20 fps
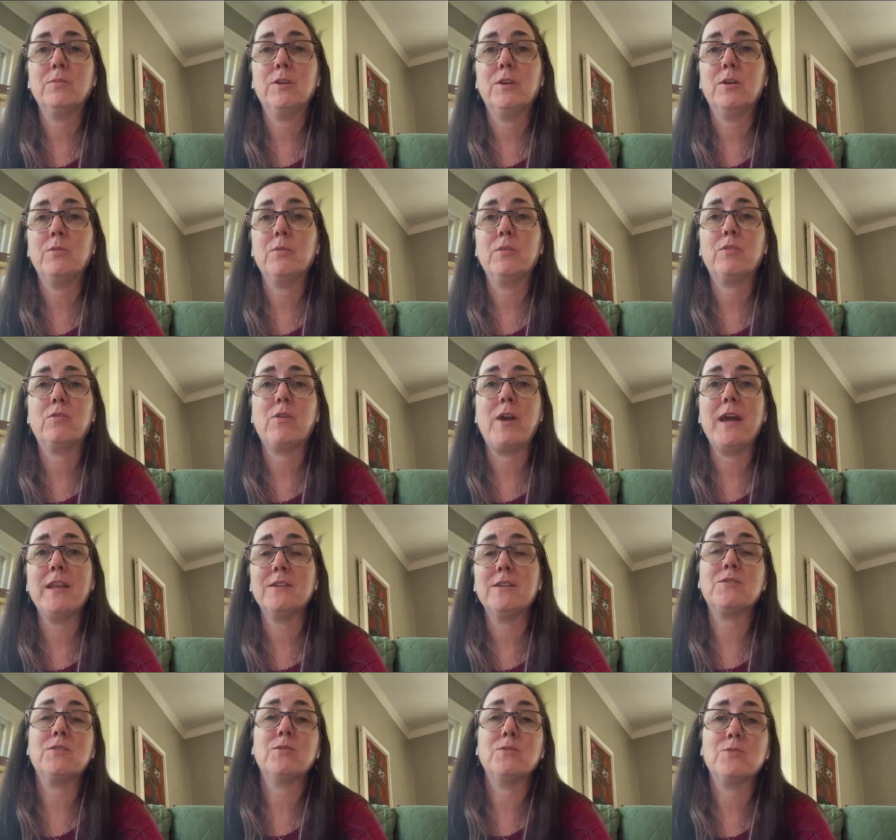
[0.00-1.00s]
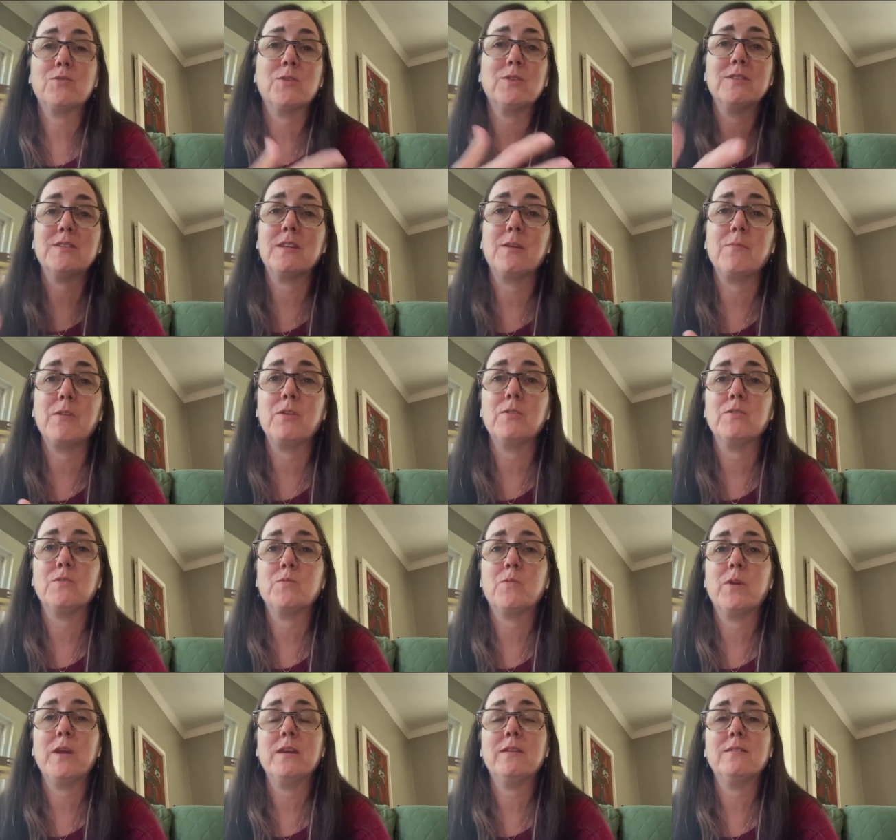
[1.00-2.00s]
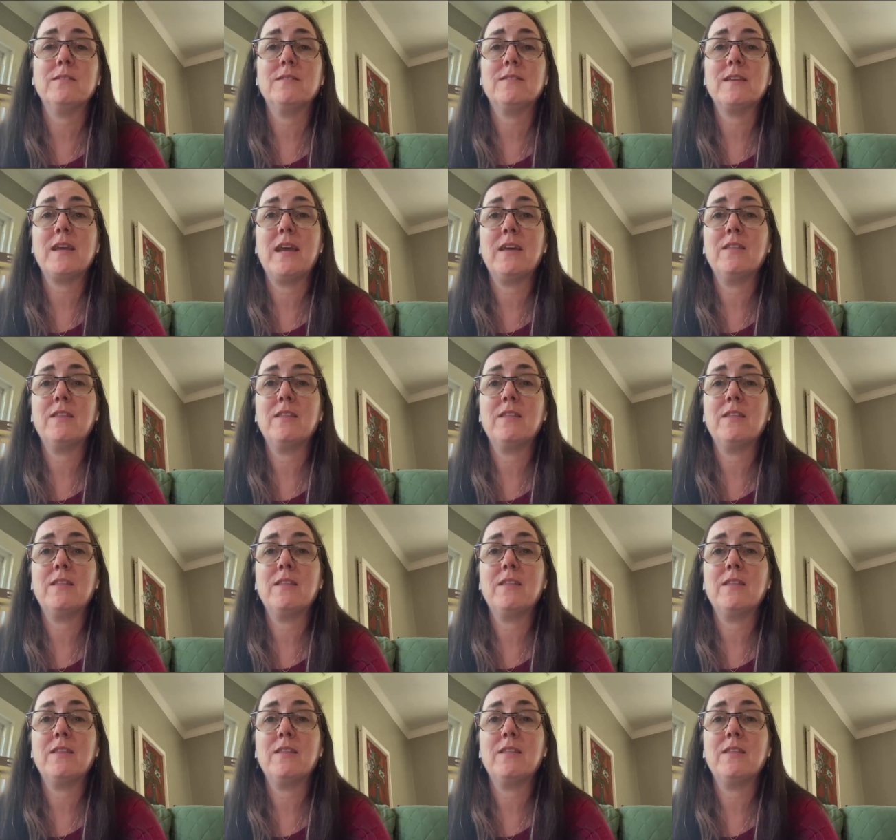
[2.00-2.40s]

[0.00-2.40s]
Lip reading: with gratitude towards some of those wins